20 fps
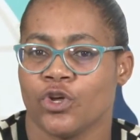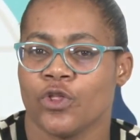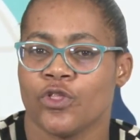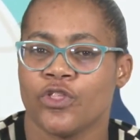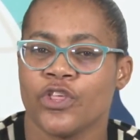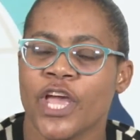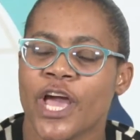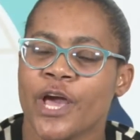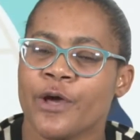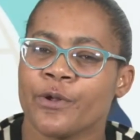
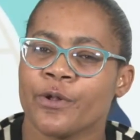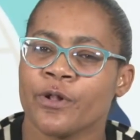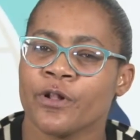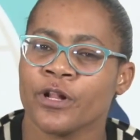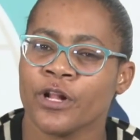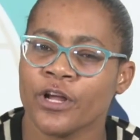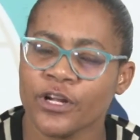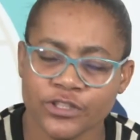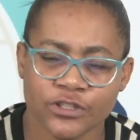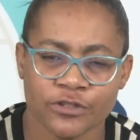There are
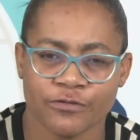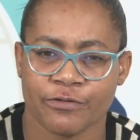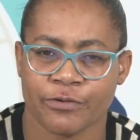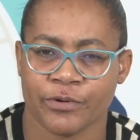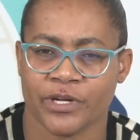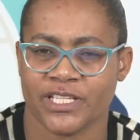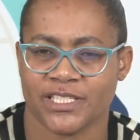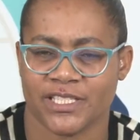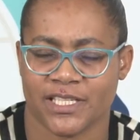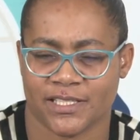a lot of
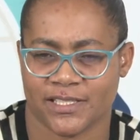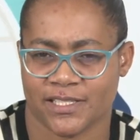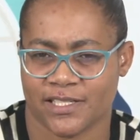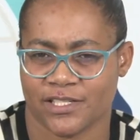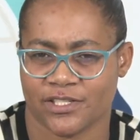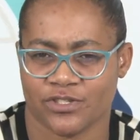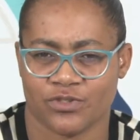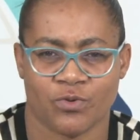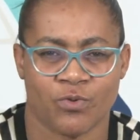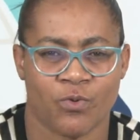reasons
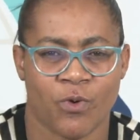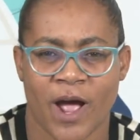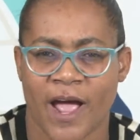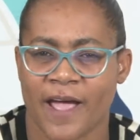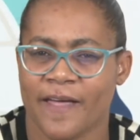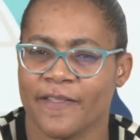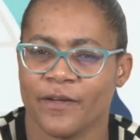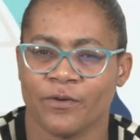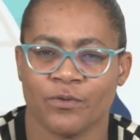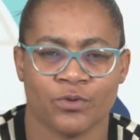as to
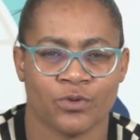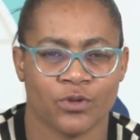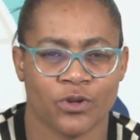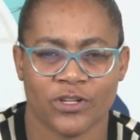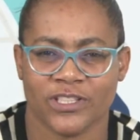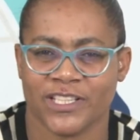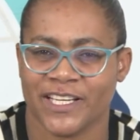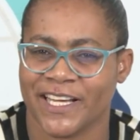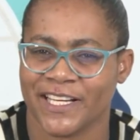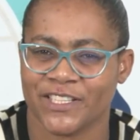why they could
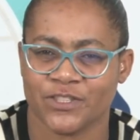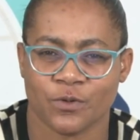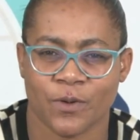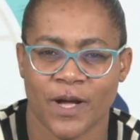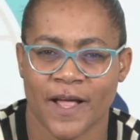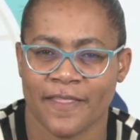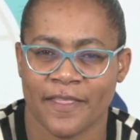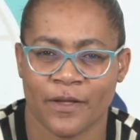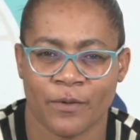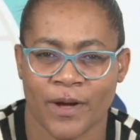not get
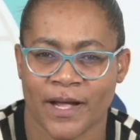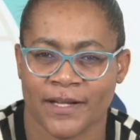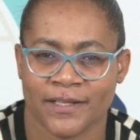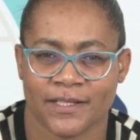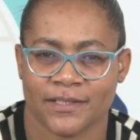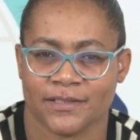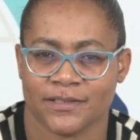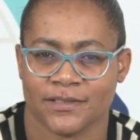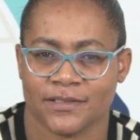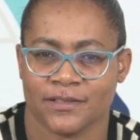what they
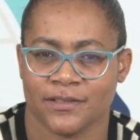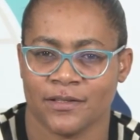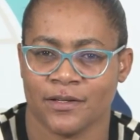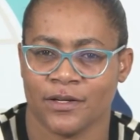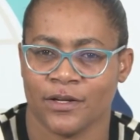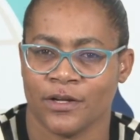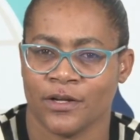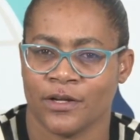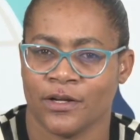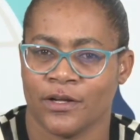wanted,
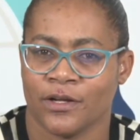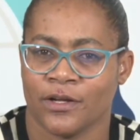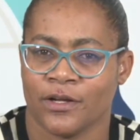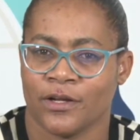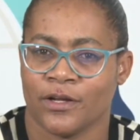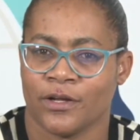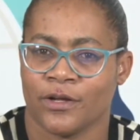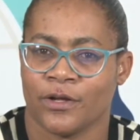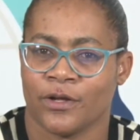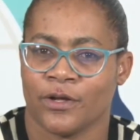
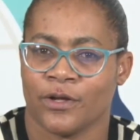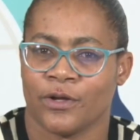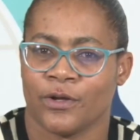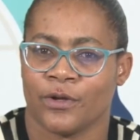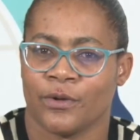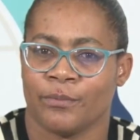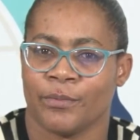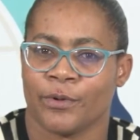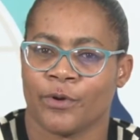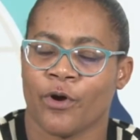
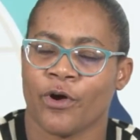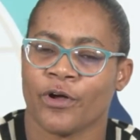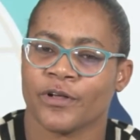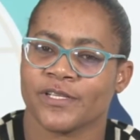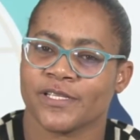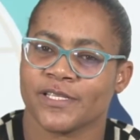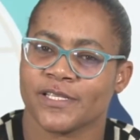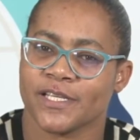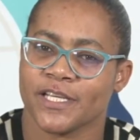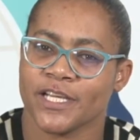
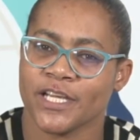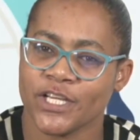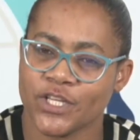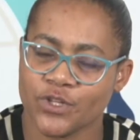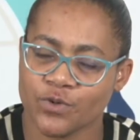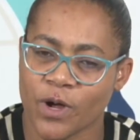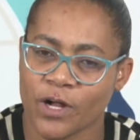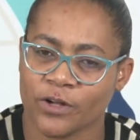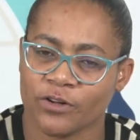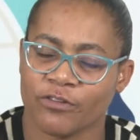because
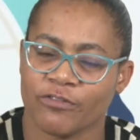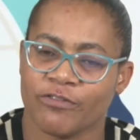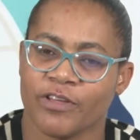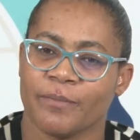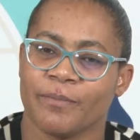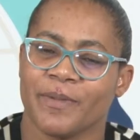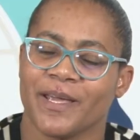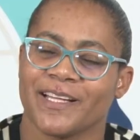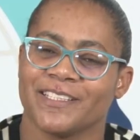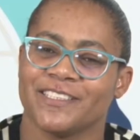each one of
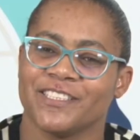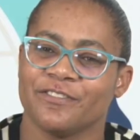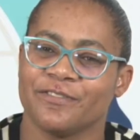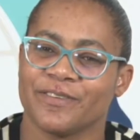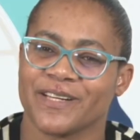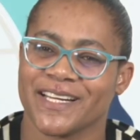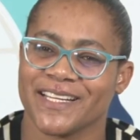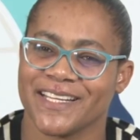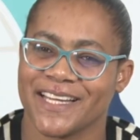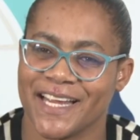them had
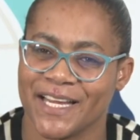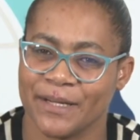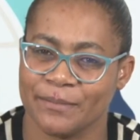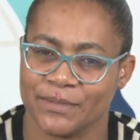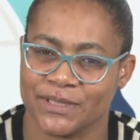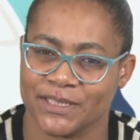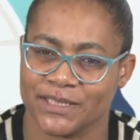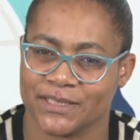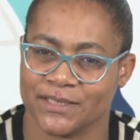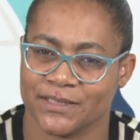different
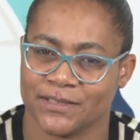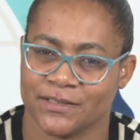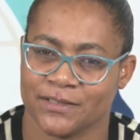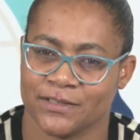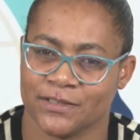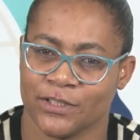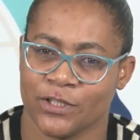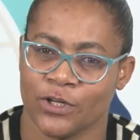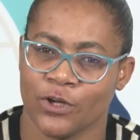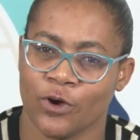aims
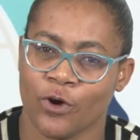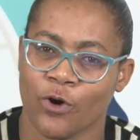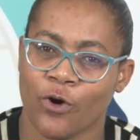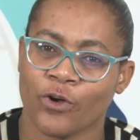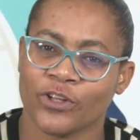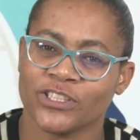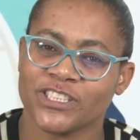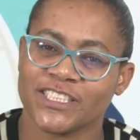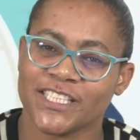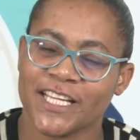
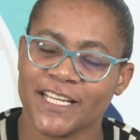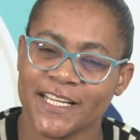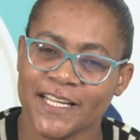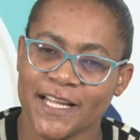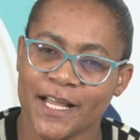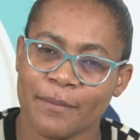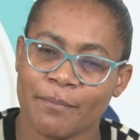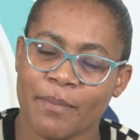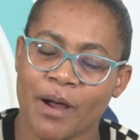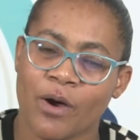
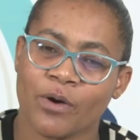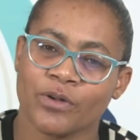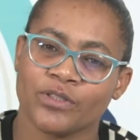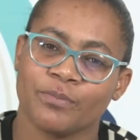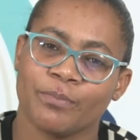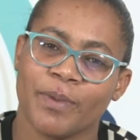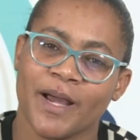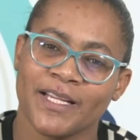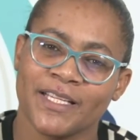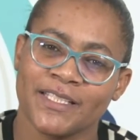concerning
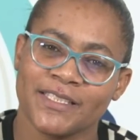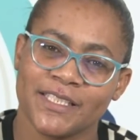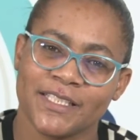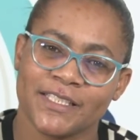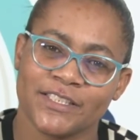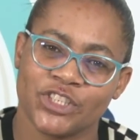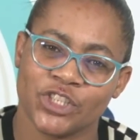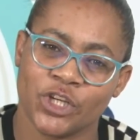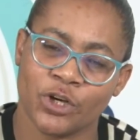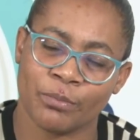about
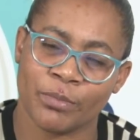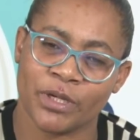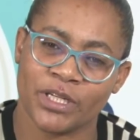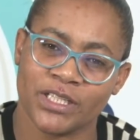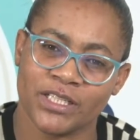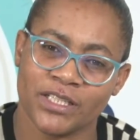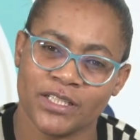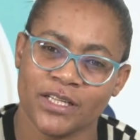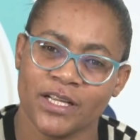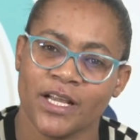punishing
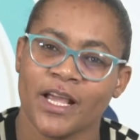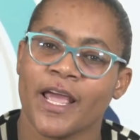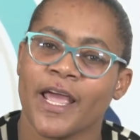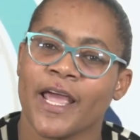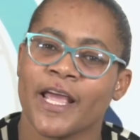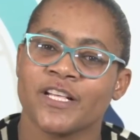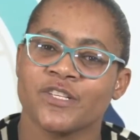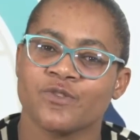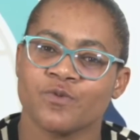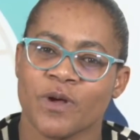Germany
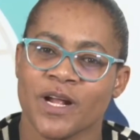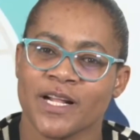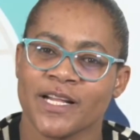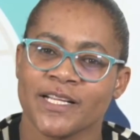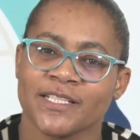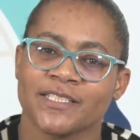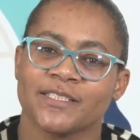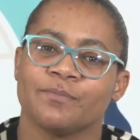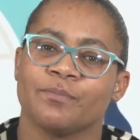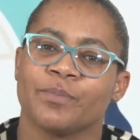as well
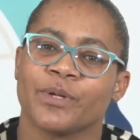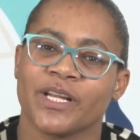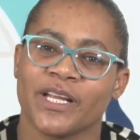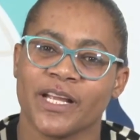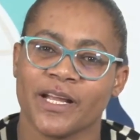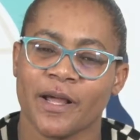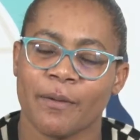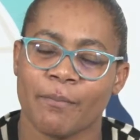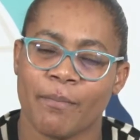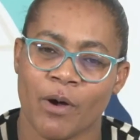as
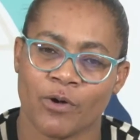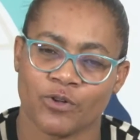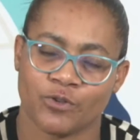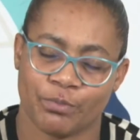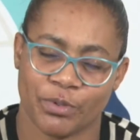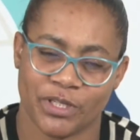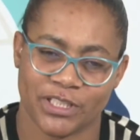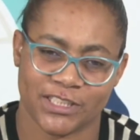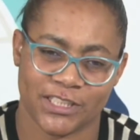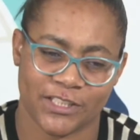bringing
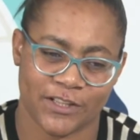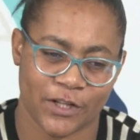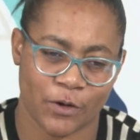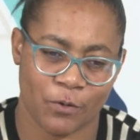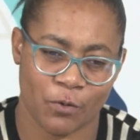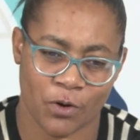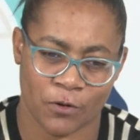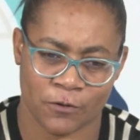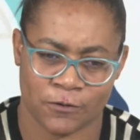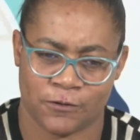about peace in the
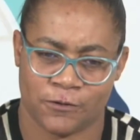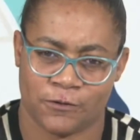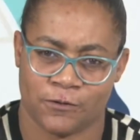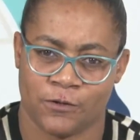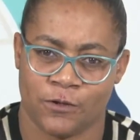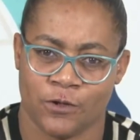world.